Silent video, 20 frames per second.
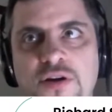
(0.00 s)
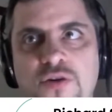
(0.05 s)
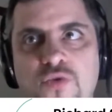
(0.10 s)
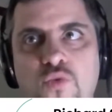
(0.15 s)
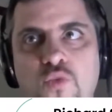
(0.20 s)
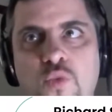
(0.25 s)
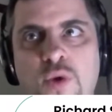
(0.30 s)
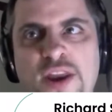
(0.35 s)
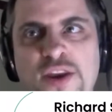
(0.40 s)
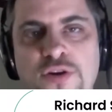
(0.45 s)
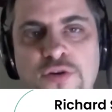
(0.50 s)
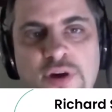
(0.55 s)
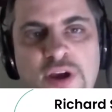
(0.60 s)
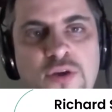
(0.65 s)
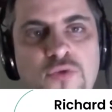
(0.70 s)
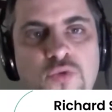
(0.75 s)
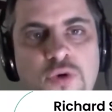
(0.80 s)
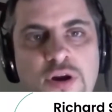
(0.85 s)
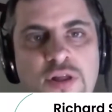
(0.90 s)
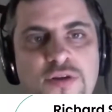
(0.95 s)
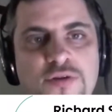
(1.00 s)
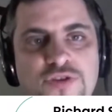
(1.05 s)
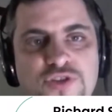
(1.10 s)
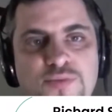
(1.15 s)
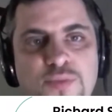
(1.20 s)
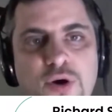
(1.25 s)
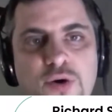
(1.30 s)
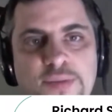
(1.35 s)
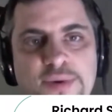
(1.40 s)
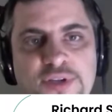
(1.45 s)
when you're in one of those
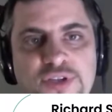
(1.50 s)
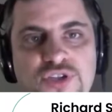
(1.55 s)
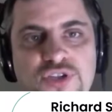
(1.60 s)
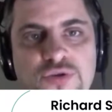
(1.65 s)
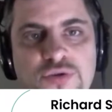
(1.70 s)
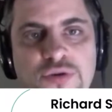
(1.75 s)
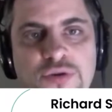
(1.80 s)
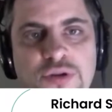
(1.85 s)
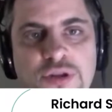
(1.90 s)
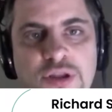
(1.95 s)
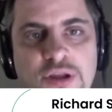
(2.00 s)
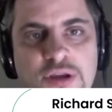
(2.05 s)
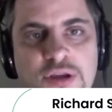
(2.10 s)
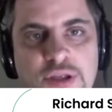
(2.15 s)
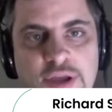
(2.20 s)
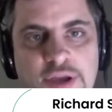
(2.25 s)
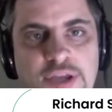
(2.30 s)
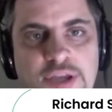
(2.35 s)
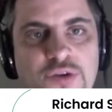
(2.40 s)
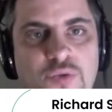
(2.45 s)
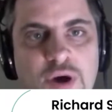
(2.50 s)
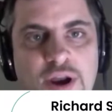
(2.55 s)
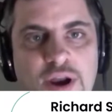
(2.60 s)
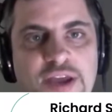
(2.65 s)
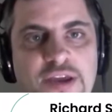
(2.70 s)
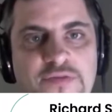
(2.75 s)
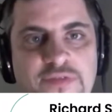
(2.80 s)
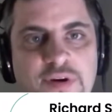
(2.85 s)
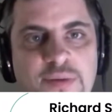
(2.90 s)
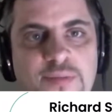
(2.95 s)
moments, like you want to
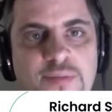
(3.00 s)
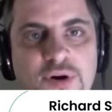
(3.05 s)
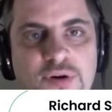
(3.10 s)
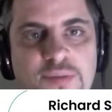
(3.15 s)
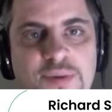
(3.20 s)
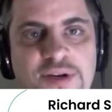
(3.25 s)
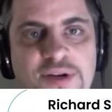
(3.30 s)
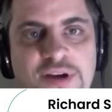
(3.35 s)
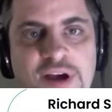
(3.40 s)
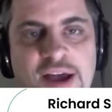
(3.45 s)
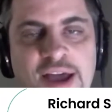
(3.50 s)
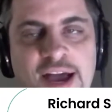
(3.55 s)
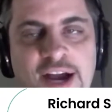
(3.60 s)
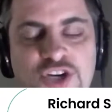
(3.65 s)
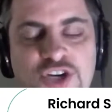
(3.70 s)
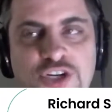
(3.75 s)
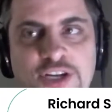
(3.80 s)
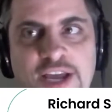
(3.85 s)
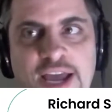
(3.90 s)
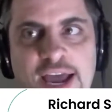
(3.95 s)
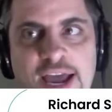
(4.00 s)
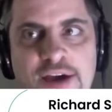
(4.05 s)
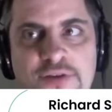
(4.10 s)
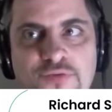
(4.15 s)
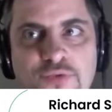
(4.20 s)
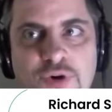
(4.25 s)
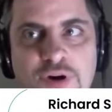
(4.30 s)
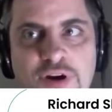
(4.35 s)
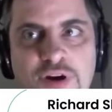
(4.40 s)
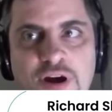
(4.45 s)
give up moment. I actually had
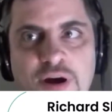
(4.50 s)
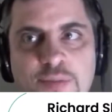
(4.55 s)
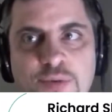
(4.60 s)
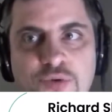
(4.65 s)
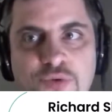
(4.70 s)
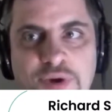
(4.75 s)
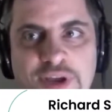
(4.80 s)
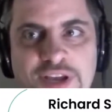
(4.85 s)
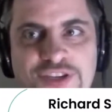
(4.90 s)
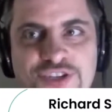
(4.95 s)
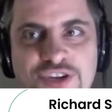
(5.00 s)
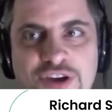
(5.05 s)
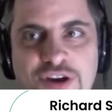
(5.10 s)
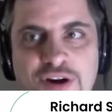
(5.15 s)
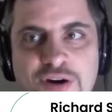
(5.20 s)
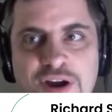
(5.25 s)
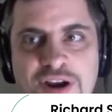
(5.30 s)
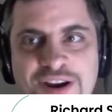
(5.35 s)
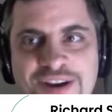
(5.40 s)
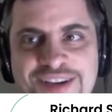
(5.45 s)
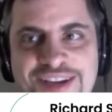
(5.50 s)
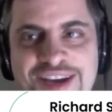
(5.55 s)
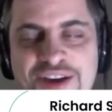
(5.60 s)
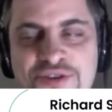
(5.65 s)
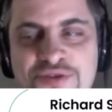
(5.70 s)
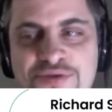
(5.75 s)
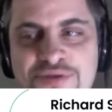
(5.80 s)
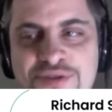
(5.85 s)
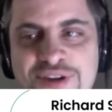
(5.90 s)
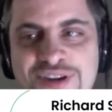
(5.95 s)
one a couple weeks ago. I didn't tell
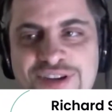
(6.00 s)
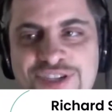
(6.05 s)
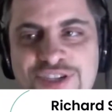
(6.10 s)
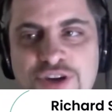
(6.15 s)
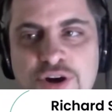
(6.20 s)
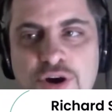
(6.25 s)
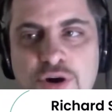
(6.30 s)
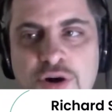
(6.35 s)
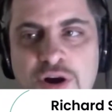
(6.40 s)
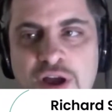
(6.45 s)
you this. So